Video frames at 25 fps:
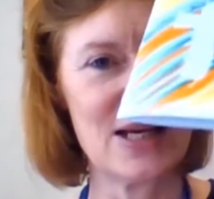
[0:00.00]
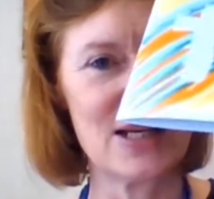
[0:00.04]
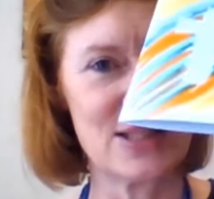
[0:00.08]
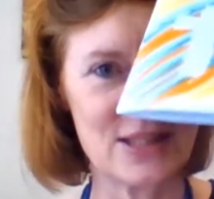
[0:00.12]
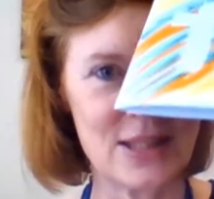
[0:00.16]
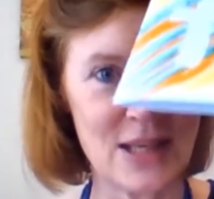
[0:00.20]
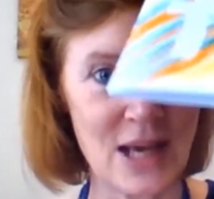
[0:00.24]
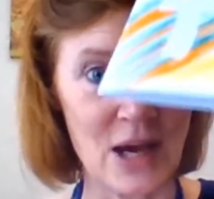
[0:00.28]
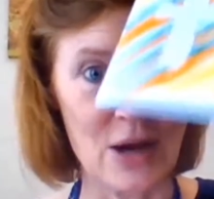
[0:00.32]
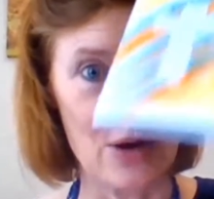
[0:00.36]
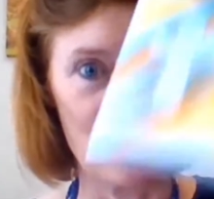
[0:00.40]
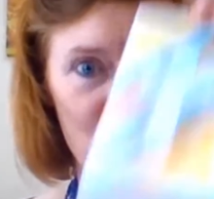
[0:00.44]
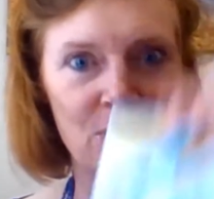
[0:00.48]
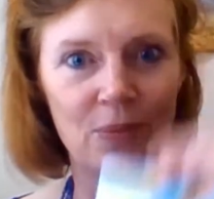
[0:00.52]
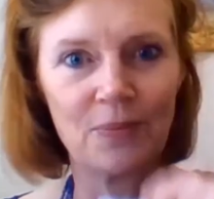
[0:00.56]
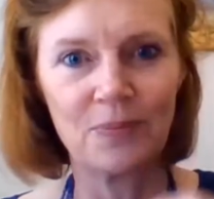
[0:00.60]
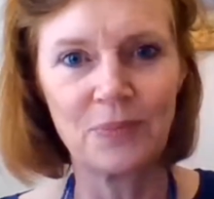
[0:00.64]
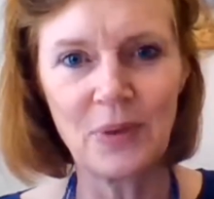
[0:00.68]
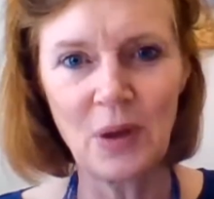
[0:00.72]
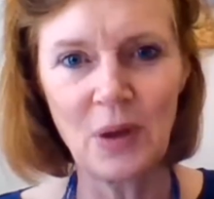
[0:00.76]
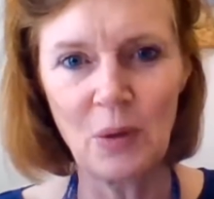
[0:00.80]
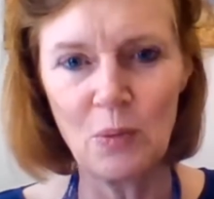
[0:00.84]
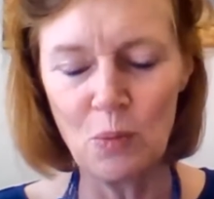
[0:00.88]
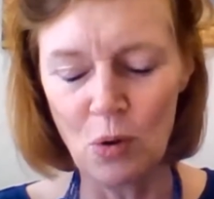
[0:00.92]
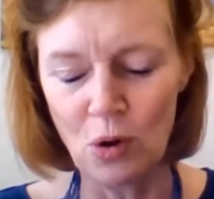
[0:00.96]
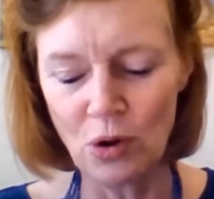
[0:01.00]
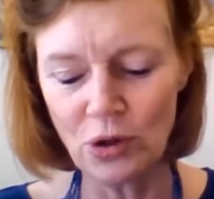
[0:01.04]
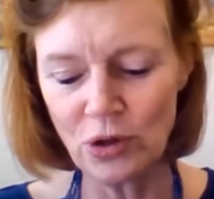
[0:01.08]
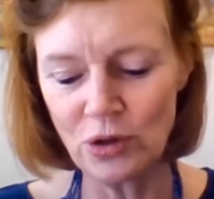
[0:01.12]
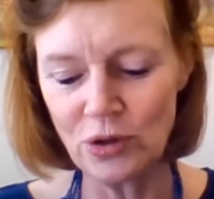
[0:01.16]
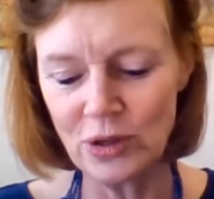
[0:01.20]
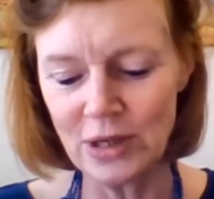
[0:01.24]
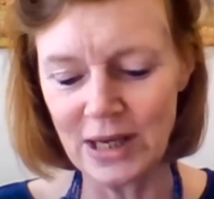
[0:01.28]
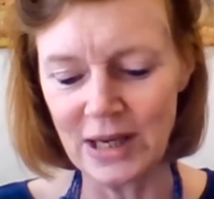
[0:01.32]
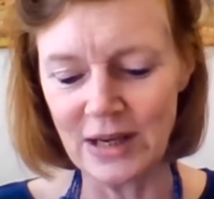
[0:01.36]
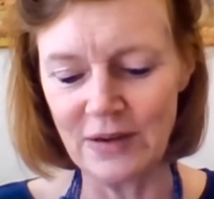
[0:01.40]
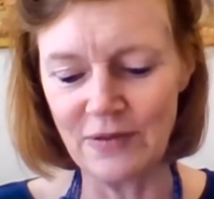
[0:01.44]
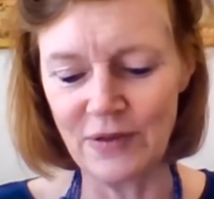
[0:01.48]
So what you
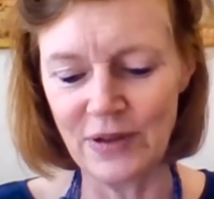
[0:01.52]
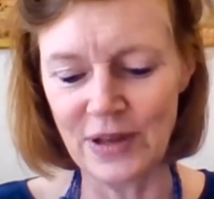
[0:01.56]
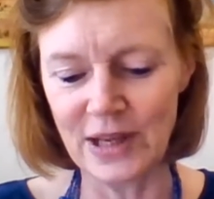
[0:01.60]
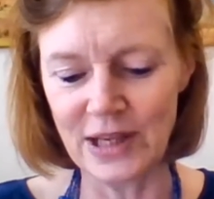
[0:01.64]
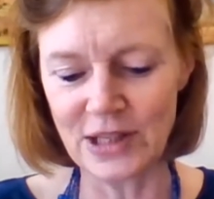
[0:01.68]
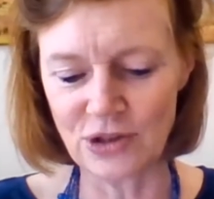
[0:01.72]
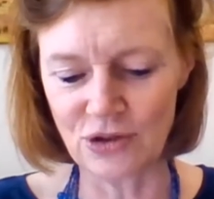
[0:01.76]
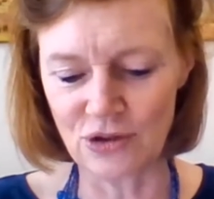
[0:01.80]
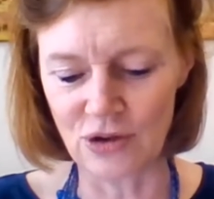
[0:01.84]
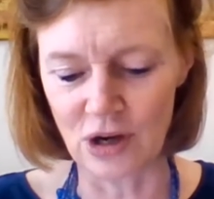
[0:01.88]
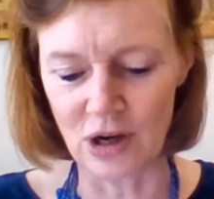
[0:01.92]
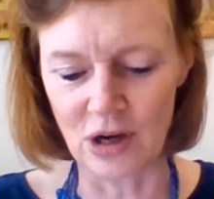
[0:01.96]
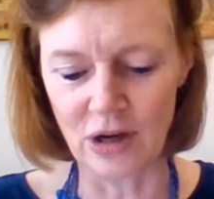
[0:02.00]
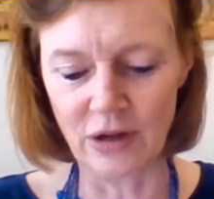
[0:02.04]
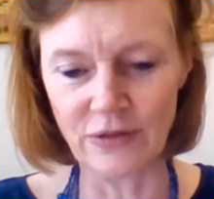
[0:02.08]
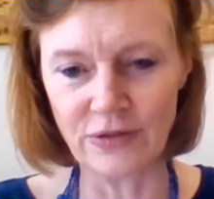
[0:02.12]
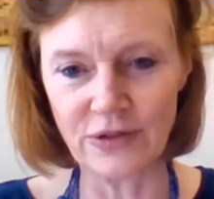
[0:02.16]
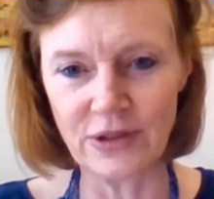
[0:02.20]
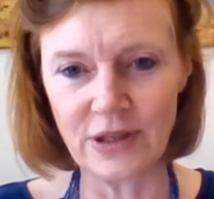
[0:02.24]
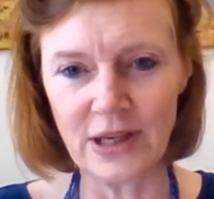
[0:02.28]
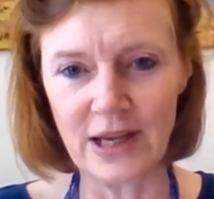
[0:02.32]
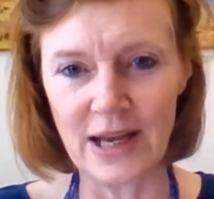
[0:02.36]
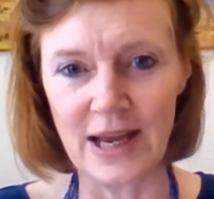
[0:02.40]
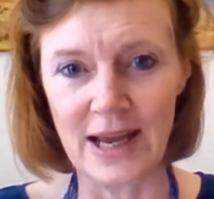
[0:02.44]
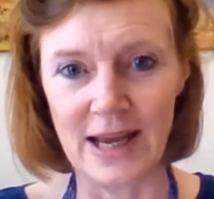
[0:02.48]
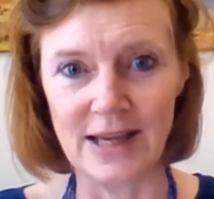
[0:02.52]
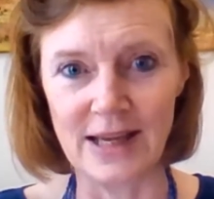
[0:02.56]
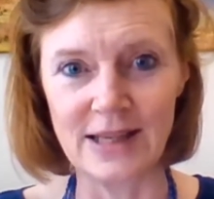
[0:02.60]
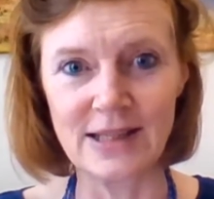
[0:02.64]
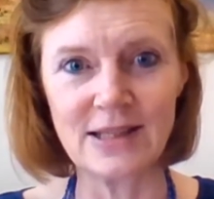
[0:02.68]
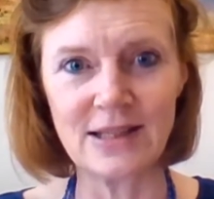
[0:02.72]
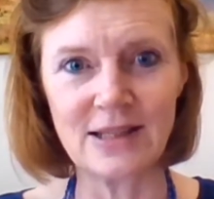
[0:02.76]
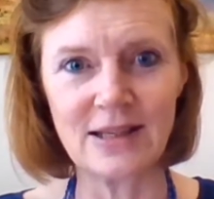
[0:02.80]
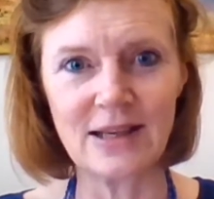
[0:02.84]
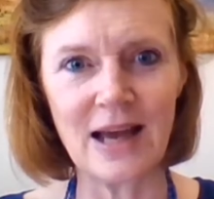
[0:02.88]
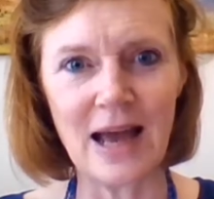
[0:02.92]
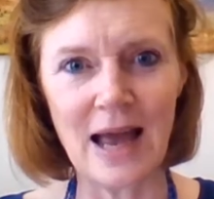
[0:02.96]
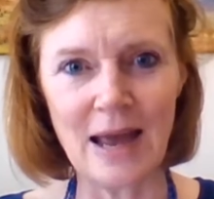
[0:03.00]
need for this craft
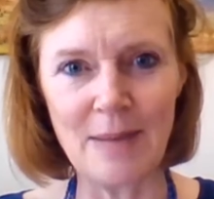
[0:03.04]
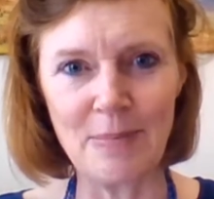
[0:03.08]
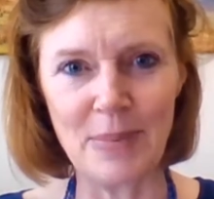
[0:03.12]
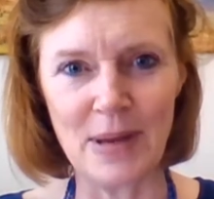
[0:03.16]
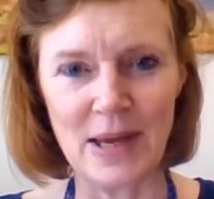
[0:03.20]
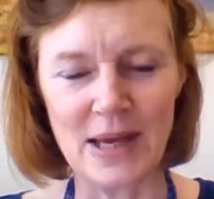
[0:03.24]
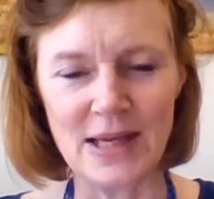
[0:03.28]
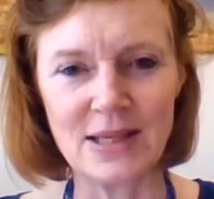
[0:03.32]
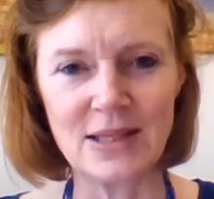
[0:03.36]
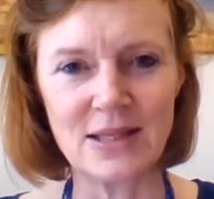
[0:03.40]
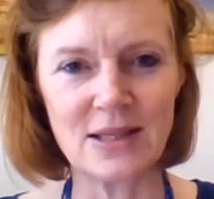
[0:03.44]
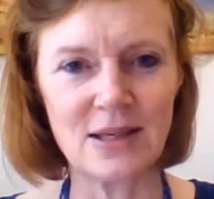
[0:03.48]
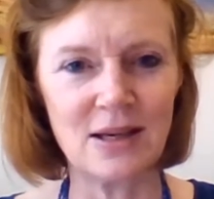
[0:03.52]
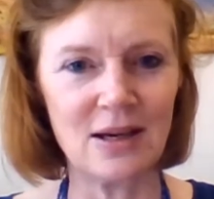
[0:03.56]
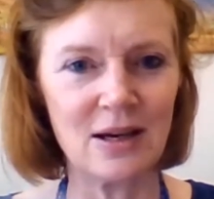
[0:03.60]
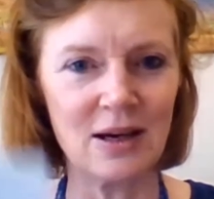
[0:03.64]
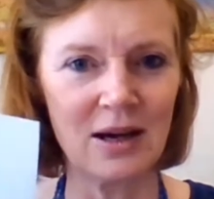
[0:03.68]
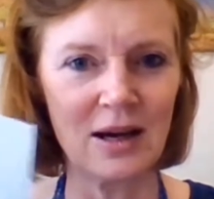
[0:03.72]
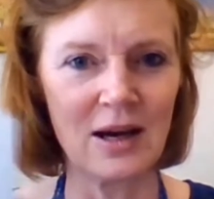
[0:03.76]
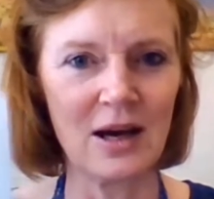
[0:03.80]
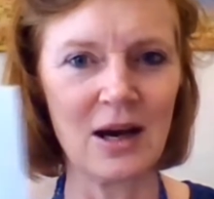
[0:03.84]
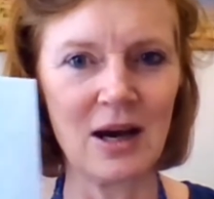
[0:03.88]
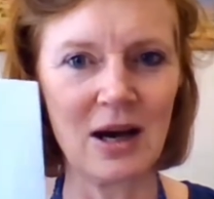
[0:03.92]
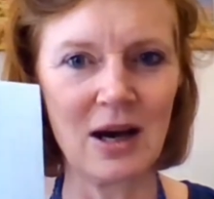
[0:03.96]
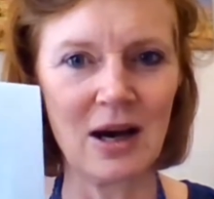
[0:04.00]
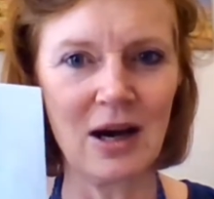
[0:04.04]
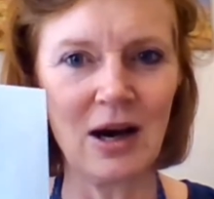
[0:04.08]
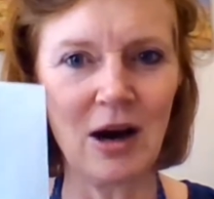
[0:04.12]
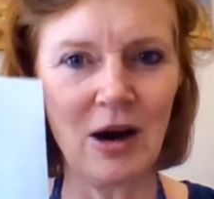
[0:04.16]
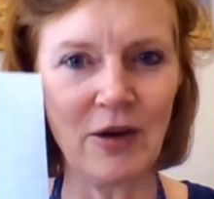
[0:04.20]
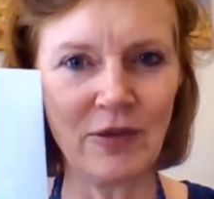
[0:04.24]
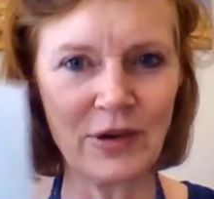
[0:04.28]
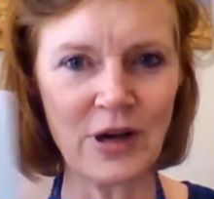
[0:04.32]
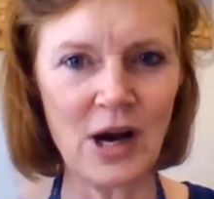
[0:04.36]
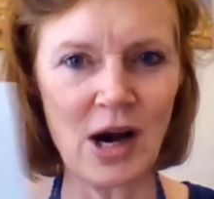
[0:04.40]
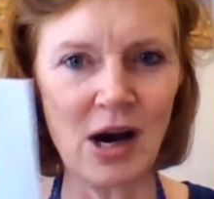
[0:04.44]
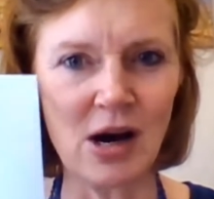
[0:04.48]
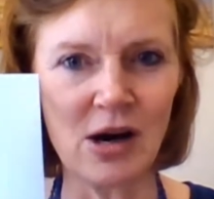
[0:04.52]
is a piece
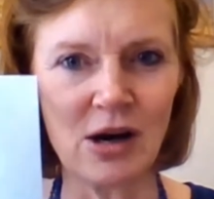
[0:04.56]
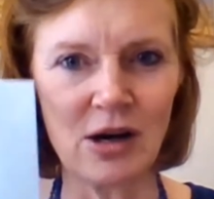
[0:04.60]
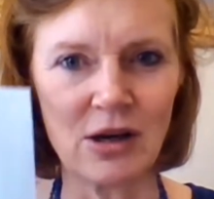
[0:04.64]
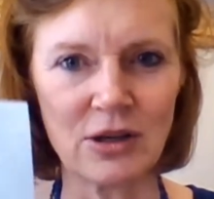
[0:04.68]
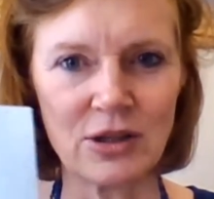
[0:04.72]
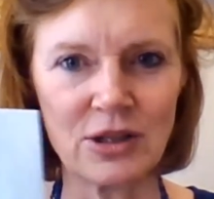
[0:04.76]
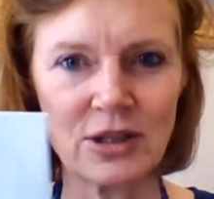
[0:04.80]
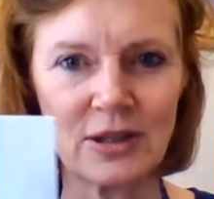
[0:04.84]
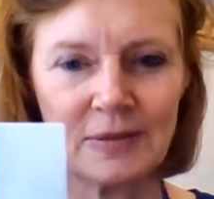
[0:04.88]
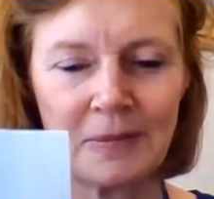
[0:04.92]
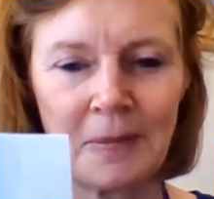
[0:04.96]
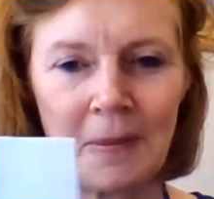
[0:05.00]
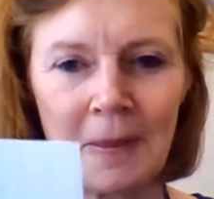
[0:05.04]
of card.